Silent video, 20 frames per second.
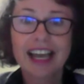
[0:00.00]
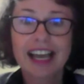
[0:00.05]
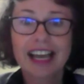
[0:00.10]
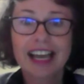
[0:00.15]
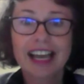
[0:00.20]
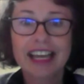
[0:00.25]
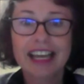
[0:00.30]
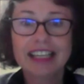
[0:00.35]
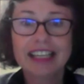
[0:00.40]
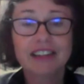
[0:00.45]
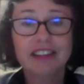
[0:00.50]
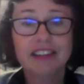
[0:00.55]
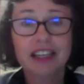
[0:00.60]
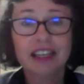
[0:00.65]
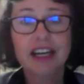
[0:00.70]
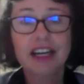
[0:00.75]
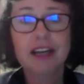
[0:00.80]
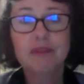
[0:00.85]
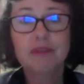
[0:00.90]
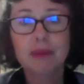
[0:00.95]
And
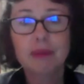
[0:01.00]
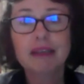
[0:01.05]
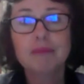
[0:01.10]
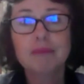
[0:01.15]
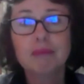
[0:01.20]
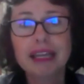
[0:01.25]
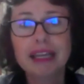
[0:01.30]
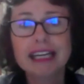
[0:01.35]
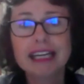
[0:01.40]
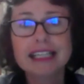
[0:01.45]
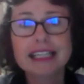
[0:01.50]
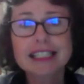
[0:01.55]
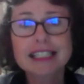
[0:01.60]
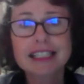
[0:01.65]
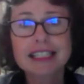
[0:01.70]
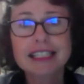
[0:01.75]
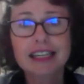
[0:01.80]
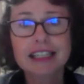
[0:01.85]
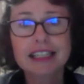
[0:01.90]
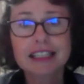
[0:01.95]
there have been many
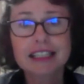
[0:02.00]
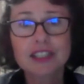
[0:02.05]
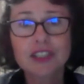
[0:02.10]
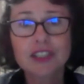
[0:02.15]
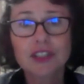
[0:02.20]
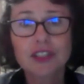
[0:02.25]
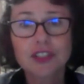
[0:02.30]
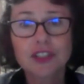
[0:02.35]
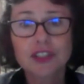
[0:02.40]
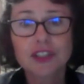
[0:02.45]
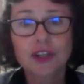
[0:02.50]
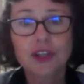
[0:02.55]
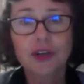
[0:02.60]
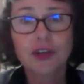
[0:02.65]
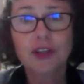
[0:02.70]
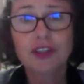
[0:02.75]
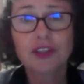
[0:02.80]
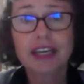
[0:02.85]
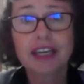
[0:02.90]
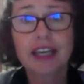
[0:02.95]
studies to
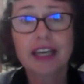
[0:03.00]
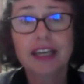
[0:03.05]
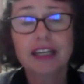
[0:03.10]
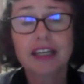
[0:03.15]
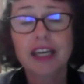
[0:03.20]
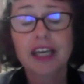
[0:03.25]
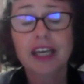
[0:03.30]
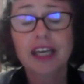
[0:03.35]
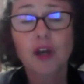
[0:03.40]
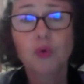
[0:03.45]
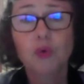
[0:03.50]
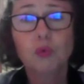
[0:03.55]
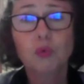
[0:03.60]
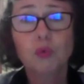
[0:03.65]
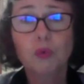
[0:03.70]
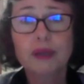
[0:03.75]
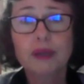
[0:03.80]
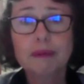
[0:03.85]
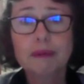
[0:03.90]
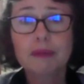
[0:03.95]
show that
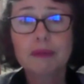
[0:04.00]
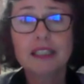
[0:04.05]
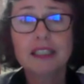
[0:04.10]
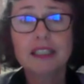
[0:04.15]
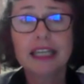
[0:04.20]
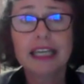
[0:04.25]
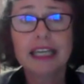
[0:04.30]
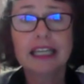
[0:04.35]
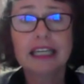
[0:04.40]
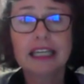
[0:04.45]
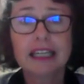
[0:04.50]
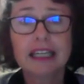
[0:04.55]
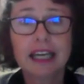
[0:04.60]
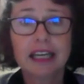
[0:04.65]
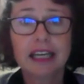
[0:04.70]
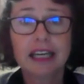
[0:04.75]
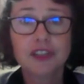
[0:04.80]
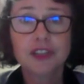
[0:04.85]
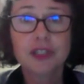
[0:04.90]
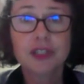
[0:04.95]
women in
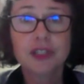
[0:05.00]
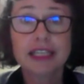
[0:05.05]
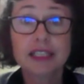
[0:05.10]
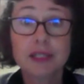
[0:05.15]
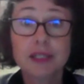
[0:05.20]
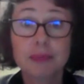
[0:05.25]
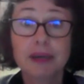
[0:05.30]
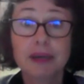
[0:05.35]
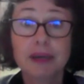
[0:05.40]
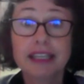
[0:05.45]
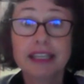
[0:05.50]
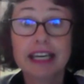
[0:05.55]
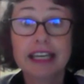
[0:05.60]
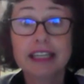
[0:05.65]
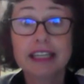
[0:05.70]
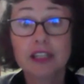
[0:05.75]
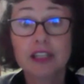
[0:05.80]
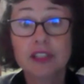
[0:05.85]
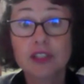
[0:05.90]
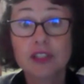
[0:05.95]
countries where
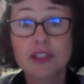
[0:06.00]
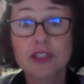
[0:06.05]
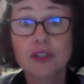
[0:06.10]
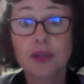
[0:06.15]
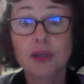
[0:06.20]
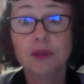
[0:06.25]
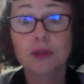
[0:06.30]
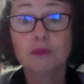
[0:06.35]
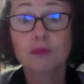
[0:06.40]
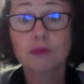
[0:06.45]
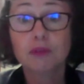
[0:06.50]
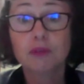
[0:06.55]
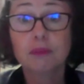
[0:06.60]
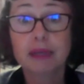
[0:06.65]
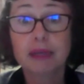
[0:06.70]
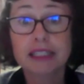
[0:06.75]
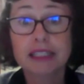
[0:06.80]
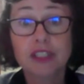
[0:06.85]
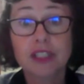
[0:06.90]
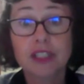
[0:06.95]
they consume
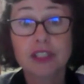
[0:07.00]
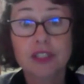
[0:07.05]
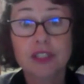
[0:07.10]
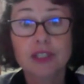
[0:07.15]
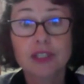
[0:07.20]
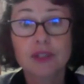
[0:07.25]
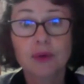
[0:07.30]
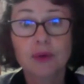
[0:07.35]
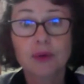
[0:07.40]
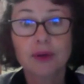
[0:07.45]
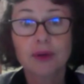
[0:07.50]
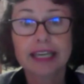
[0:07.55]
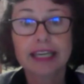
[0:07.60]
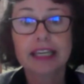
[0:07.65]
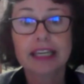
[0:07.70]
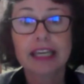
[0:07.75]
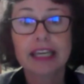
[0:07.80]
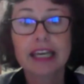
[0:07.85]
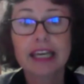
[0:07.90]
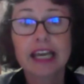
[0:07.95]
fermented
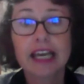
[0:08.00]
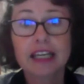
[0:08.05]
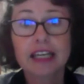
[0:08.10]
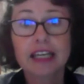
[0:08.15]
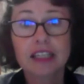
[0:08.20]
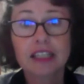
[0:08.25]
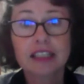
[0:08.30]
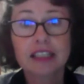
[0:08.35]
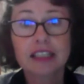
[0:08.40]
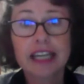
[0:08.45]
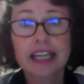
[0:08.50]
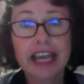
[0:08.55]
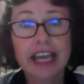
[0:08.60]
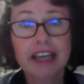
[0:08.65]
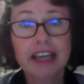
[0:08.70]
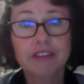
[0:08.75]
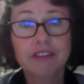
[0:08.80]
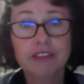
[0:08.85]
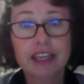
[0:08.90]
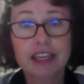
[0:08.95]
soy can
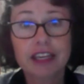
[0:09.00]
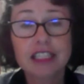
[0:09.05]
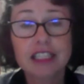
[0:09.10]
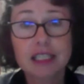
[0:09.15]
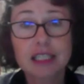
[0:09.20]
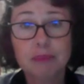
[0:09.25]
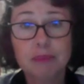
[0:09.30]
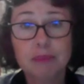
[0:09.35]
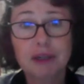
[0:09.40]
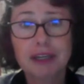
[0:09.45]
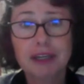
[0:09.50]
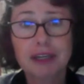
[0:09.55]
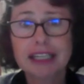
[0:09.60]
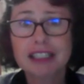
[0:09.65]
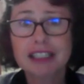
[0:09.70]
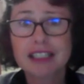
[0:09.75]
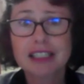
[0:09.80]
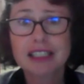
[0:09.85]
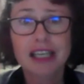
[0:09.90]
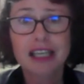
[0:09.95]
have
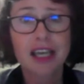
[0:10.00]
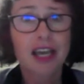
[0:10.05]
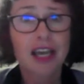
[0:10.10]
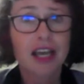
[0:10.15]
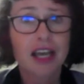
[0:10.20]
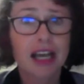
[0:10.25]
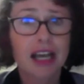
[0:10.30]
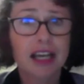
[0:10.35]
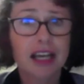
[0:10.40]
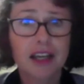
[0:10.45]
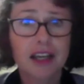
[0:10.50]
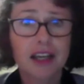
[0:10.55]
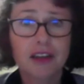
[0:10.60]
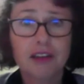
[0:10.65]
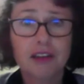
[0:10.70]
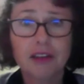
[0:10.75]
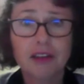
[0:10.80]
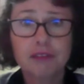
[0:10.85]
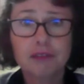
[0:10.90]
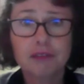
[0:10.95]
experienced
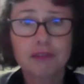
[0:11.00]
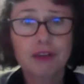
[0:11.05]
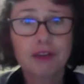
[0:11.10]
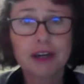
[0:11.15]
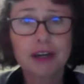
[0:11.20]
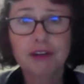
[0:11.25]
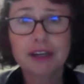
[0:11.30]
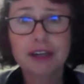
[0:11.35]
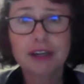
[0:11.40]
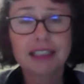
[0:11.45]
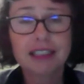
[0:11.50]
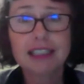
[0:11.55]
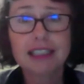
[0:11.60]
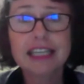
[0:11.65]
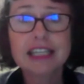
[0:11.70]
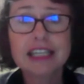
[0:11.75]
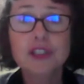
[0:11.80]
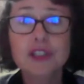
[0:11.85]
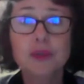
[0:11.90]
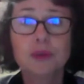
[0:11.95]
very
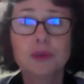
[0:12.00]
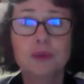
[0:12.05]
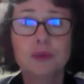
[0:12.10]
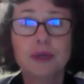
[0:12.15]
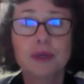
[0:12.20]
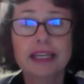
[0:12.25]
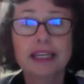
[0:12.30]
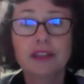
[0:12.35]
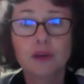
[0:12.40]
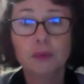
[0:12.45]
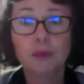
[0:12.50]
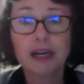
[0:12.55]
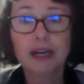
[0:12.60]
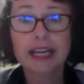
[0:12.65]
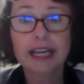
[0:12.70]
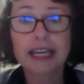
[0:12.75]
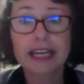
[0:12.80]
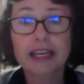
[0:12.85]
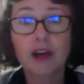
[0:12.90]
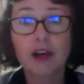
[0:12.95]
little in the
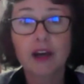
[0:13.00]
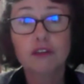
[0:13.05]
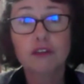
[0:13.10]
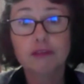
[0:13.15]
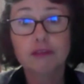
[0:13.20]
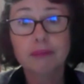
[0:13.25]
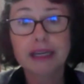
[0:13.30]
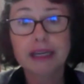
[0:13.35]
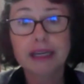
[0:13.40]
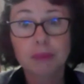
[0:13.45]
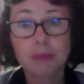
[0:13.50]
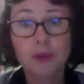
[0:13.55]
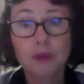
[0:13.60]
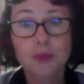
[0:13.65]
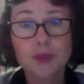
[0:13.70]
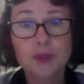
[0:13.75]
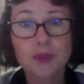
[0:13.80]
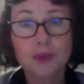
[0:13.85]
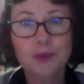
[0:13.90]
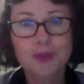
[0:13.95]
way of
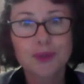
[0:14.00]
menopausal